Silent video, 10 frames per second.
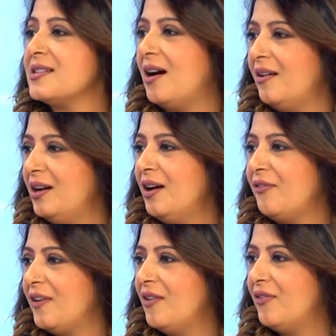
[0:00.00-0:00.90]
are in our
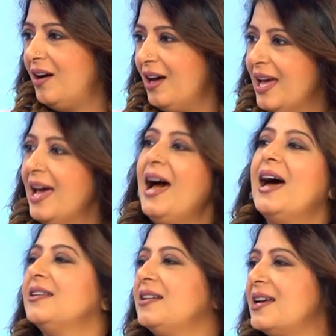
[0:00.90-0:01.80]
favor,
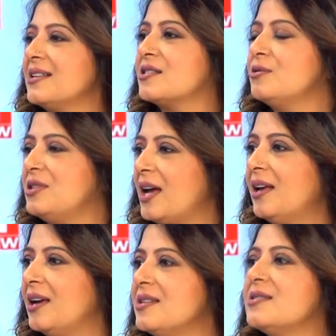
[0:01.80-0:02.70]
and the next 2
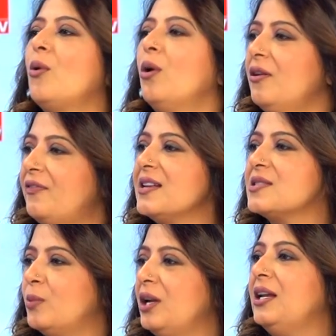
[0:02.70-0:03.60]
decades, all of
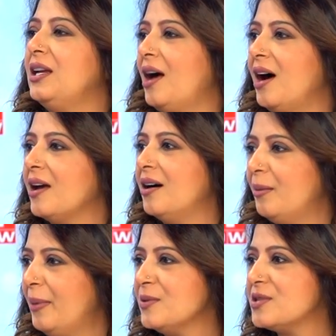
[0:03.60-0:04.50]
us will need higher
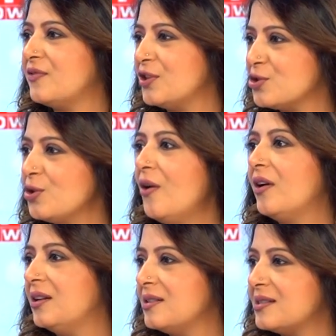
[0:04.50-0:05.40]
amounts of
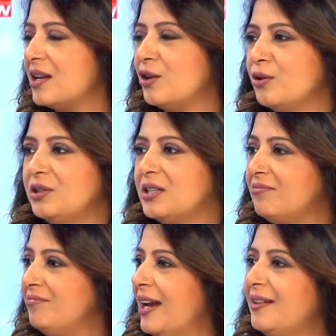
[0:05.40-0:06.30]
insurance, and the
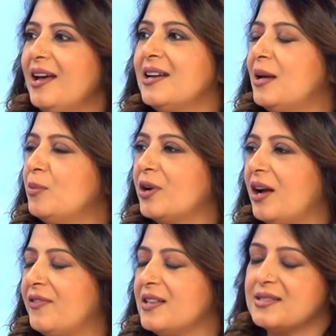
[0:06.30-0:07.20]
entire
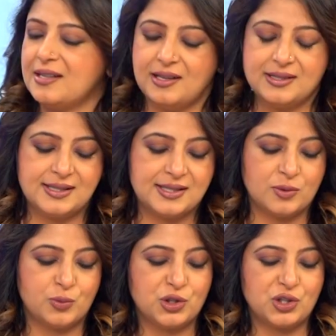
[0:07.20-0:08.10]
demographics
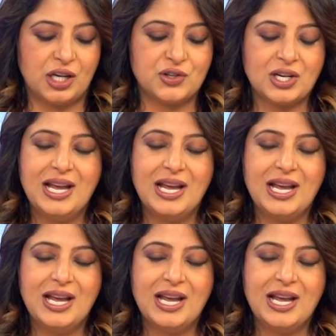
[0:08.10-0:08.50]
system would change.